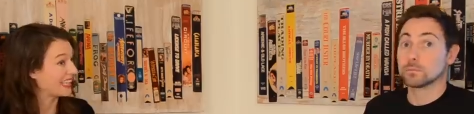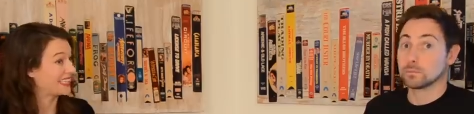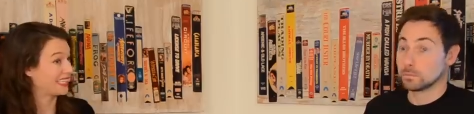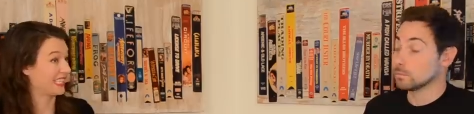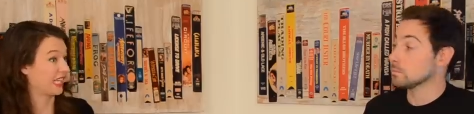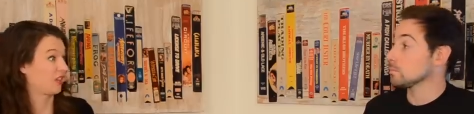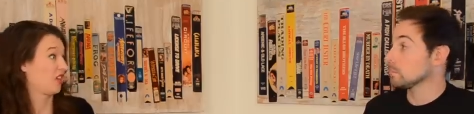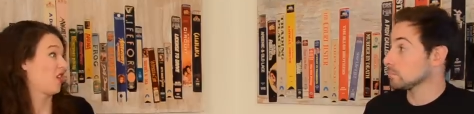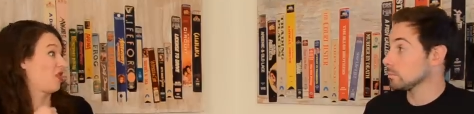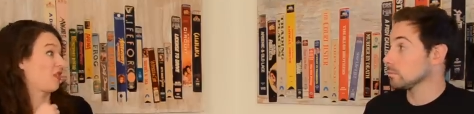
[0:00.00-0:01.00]
Speaker 1: and this is like
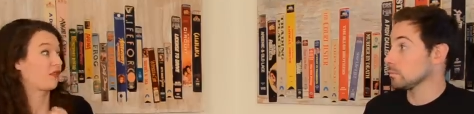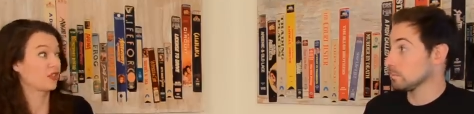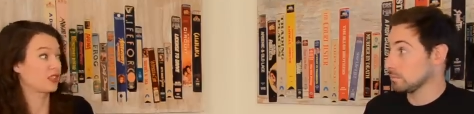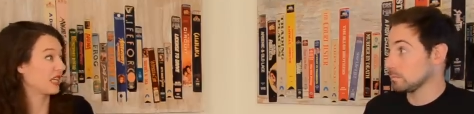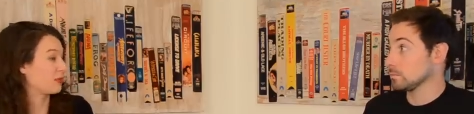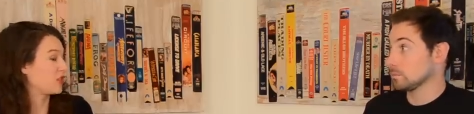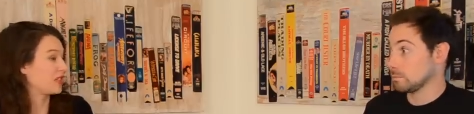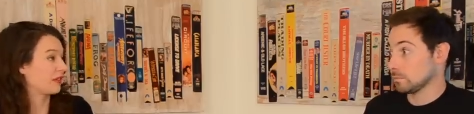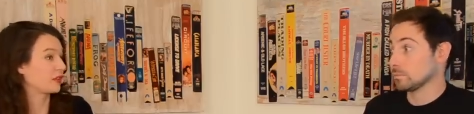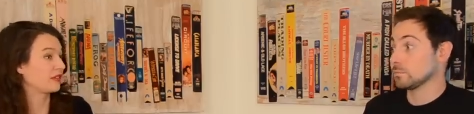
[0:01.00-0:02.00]
the first time she's
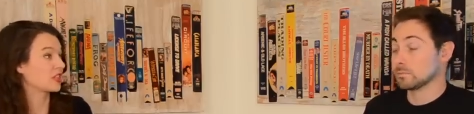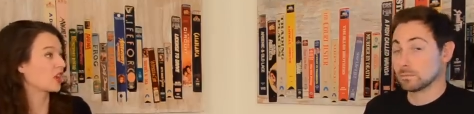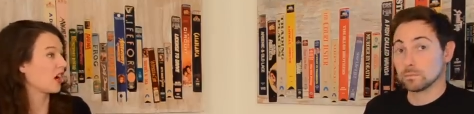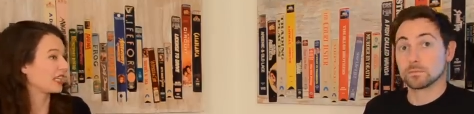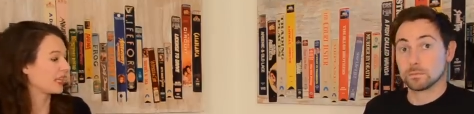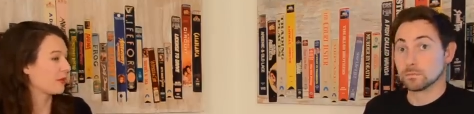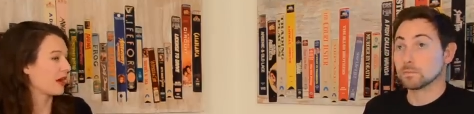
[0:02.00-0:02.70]
ever even talking